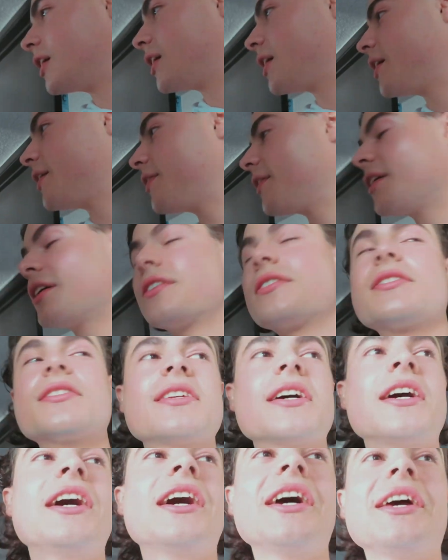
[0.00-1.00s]
and I think it's
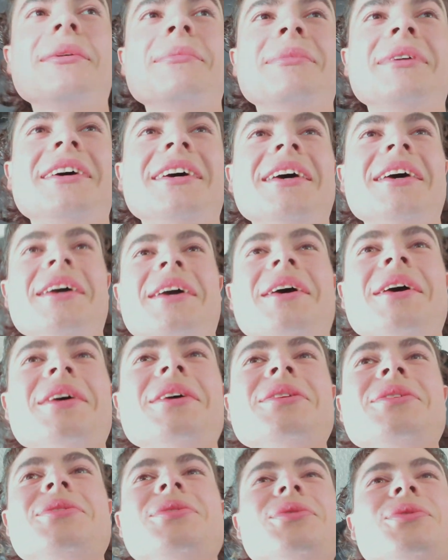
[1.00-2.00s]
time
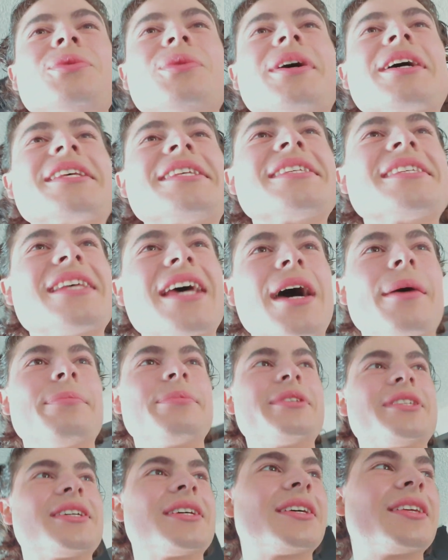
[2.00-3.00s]
to
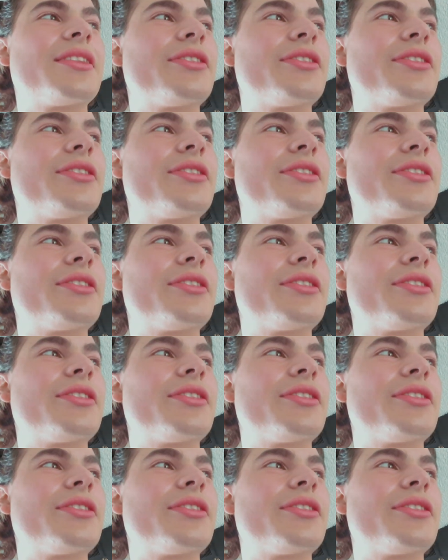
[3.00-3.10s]
accept.